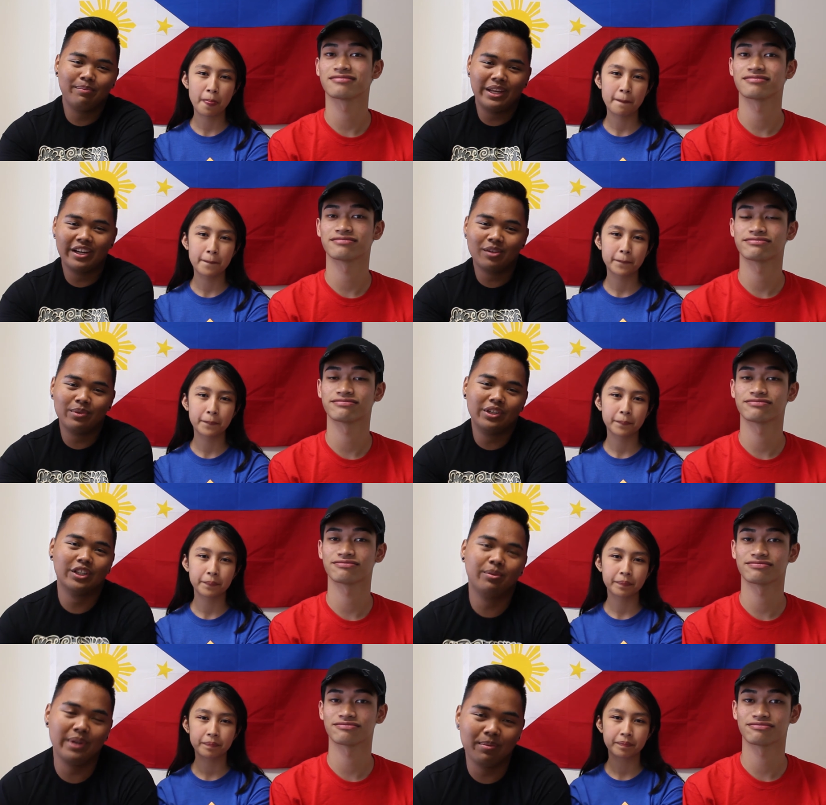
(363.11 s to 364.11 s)
Speaker 1: meeting up with
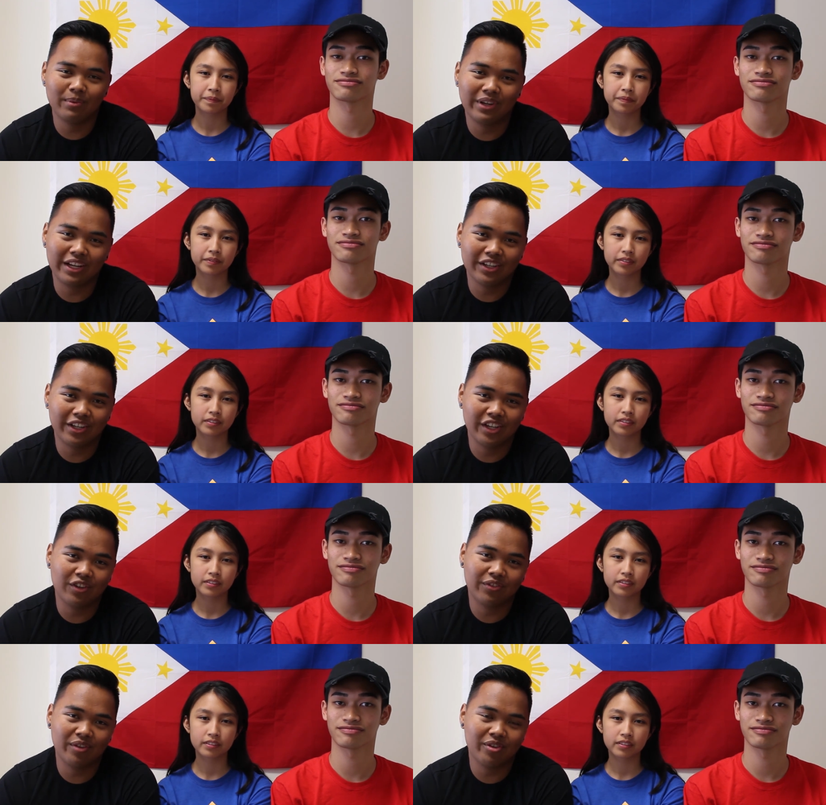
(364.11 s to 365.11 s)
other people and cooking
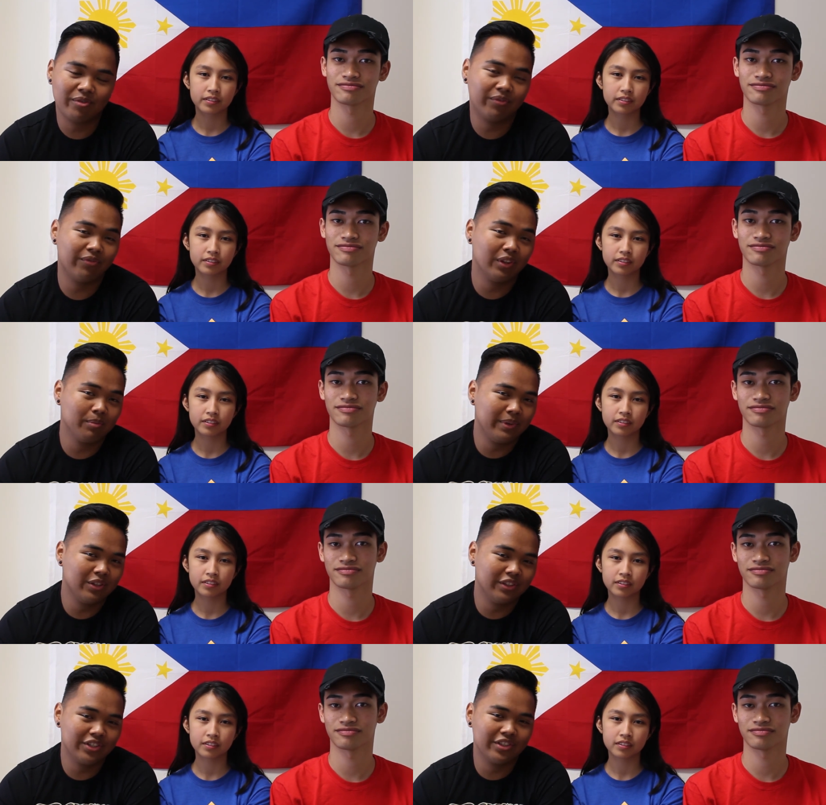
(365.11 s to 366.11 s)
your favorite
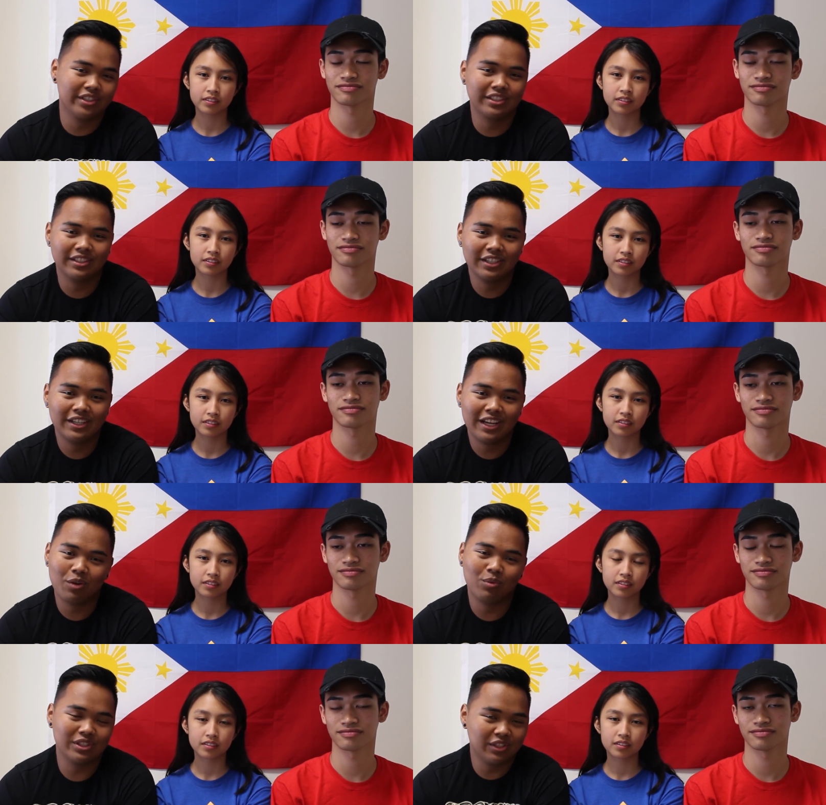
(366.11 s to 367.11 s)
Filipino dishes.
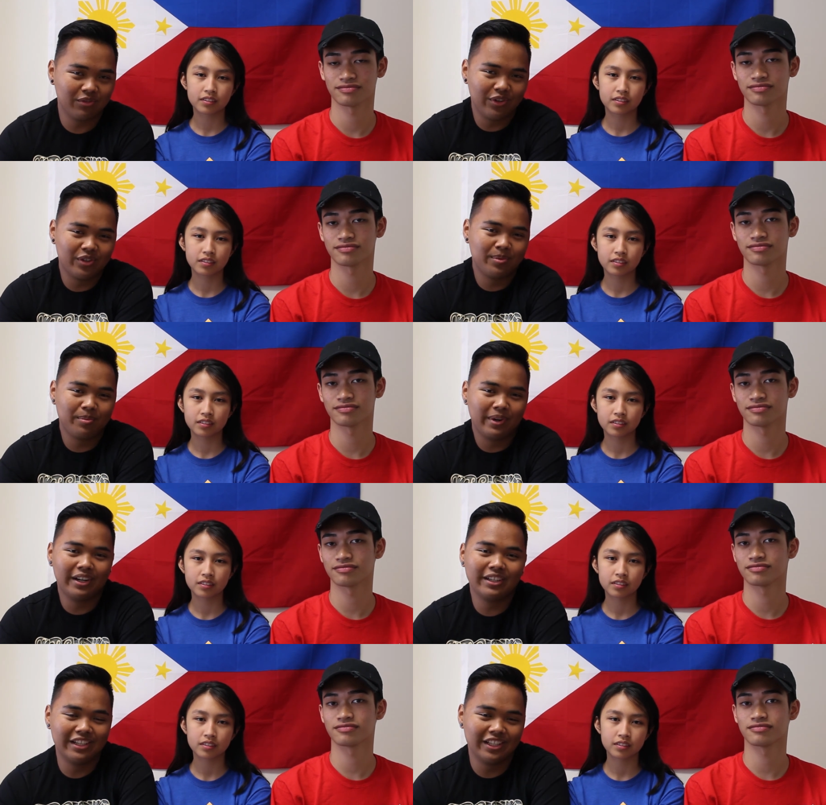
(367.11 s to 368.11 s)
And once the food is
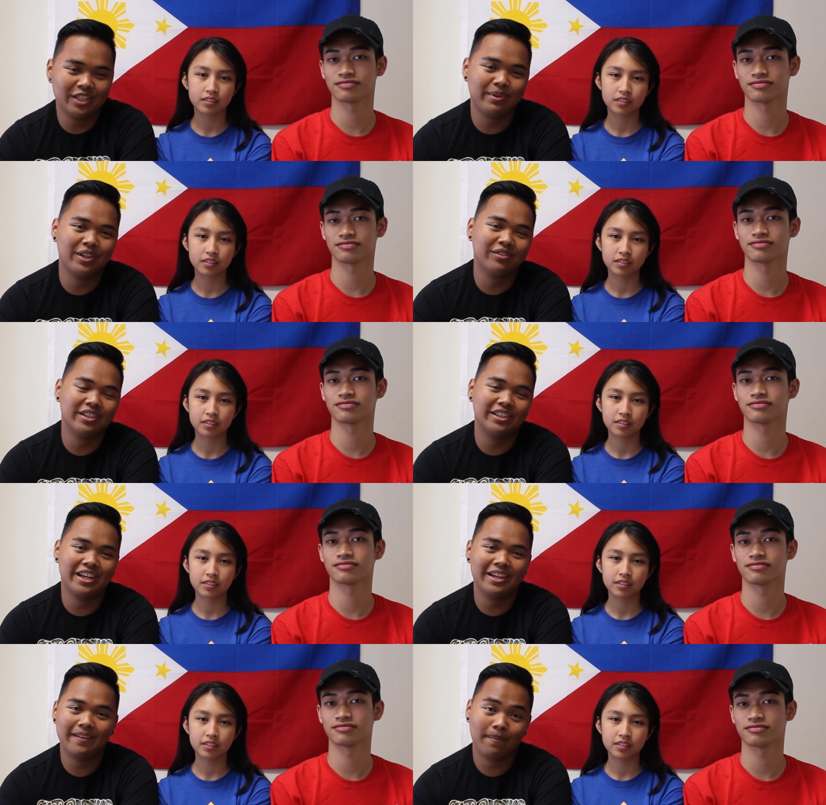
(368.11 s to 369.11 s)
prepared, in the spirit of the
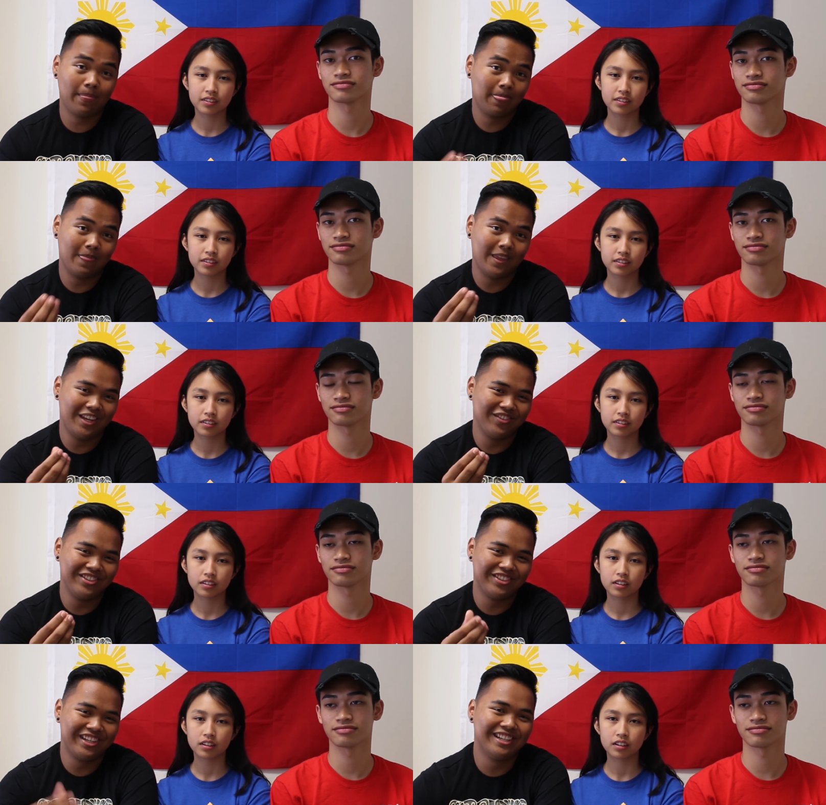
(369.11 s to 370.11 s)
day, eat with
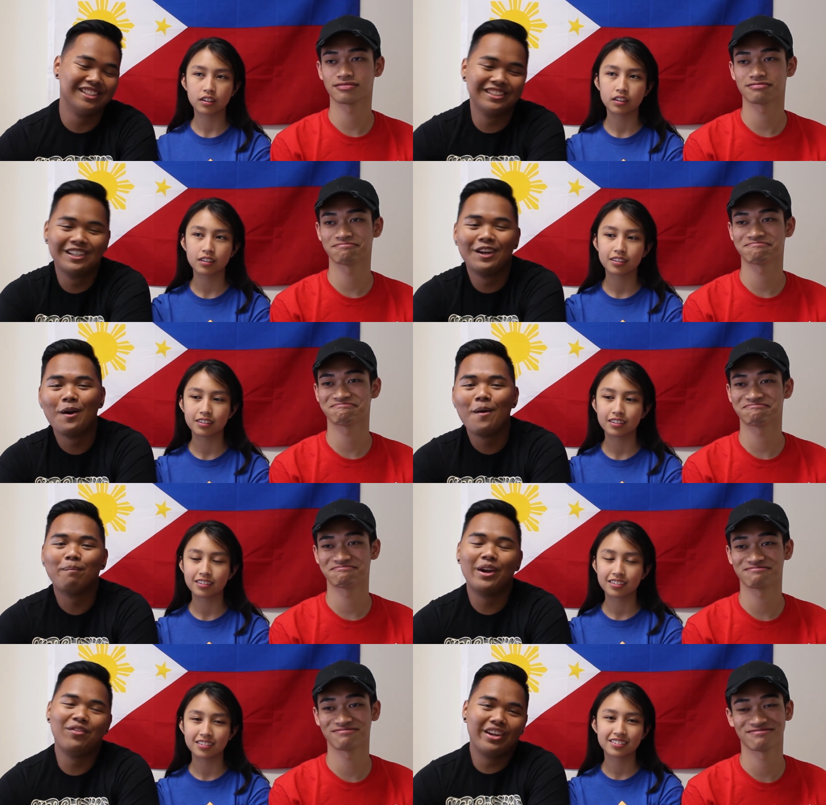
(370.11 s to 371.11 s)
your hands.
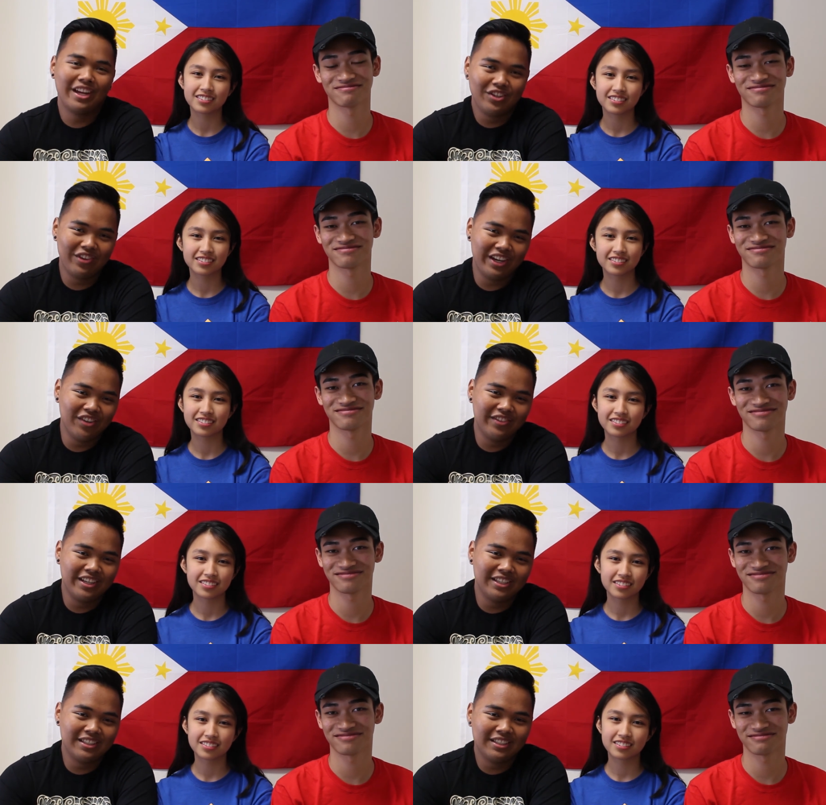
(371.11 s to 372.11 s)
But if you can't do any of
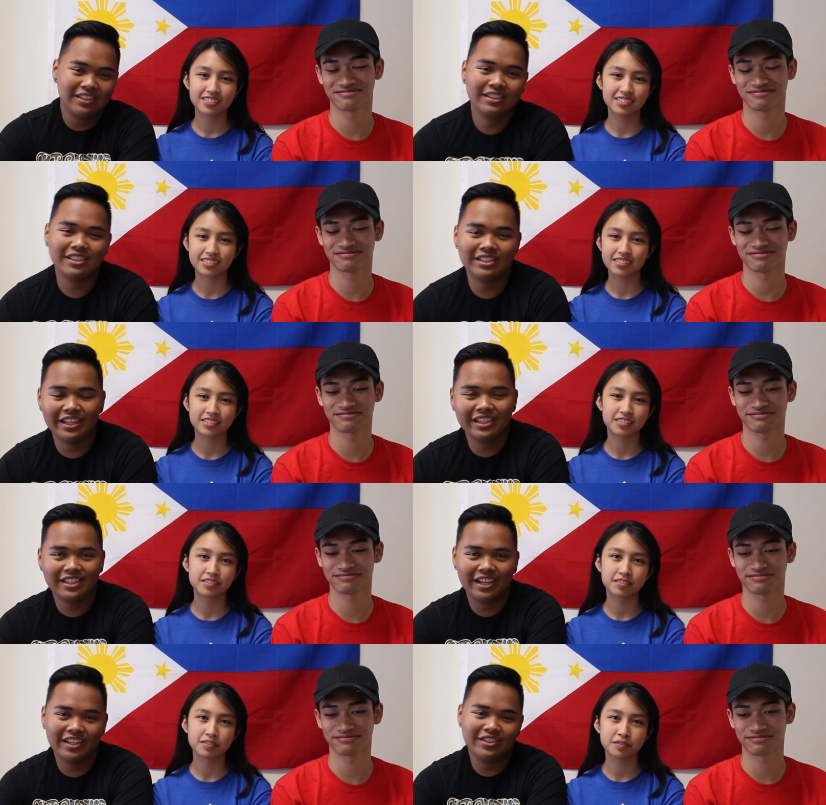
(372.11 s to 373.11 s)
this, just take a
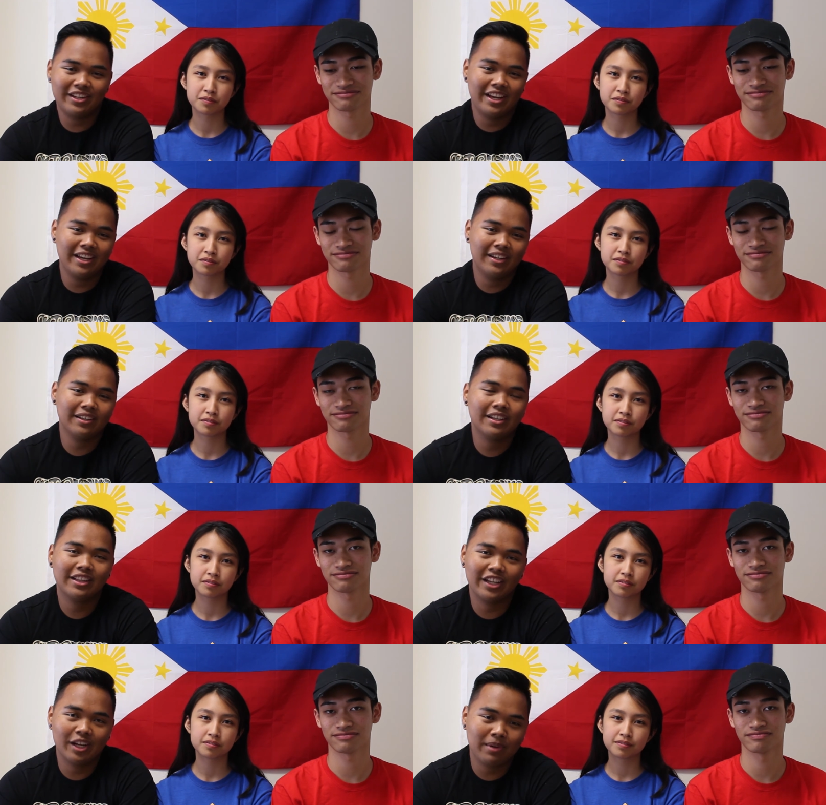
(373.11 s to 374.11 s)
second today,
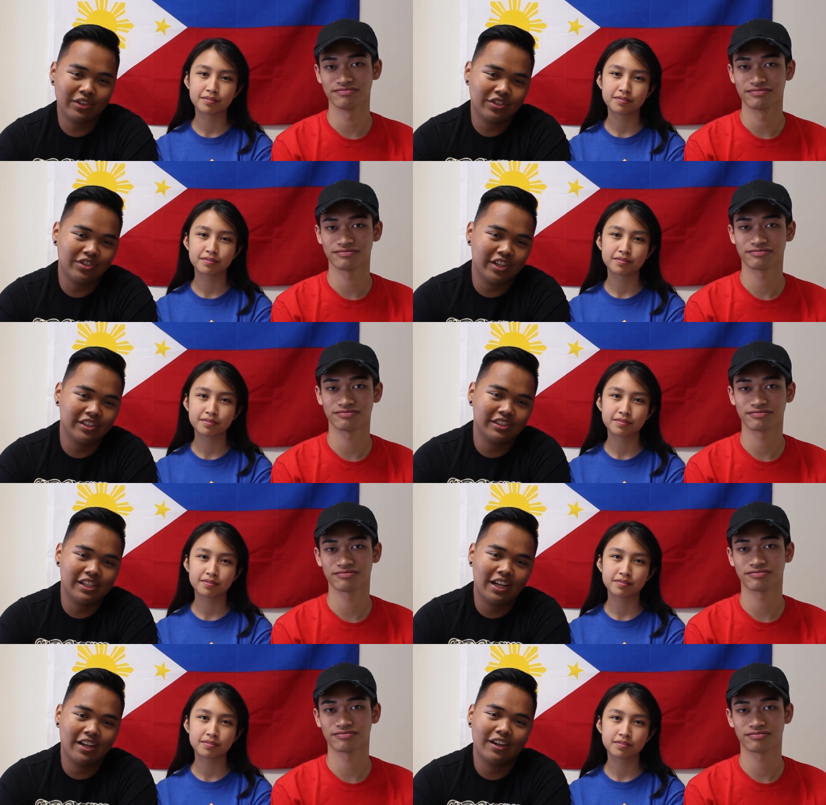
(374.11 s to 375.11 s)
think about the struggles
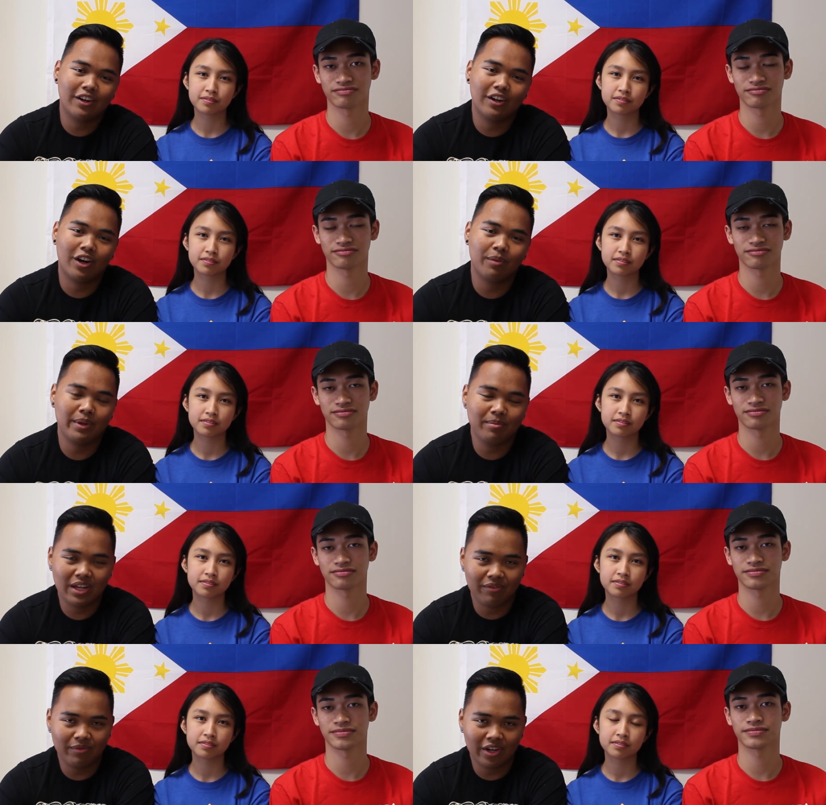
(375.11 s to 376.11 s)
that our people
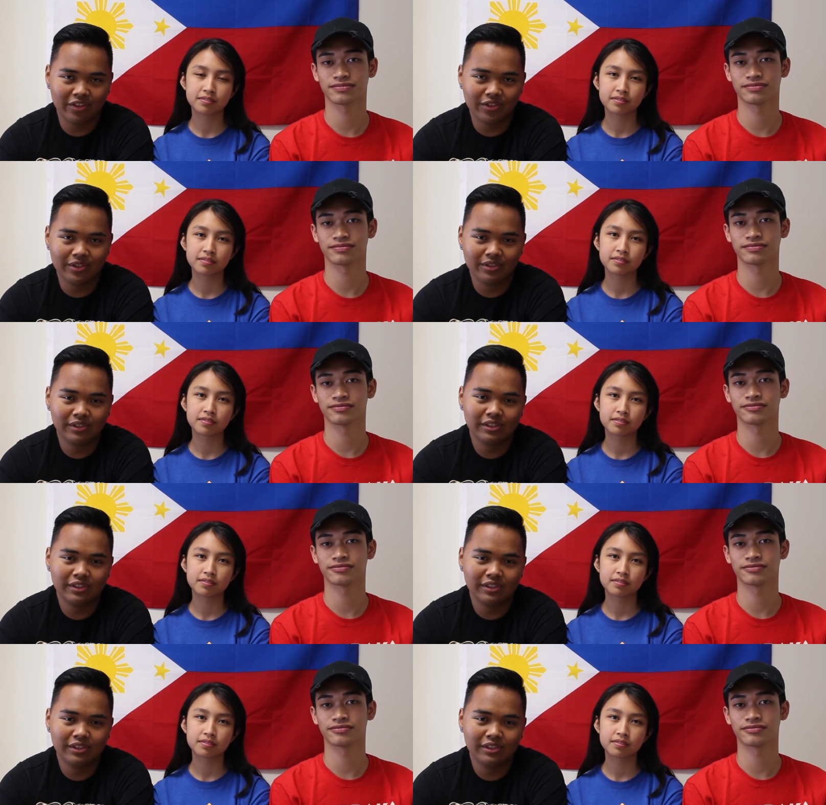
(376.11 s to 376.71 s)
have gone through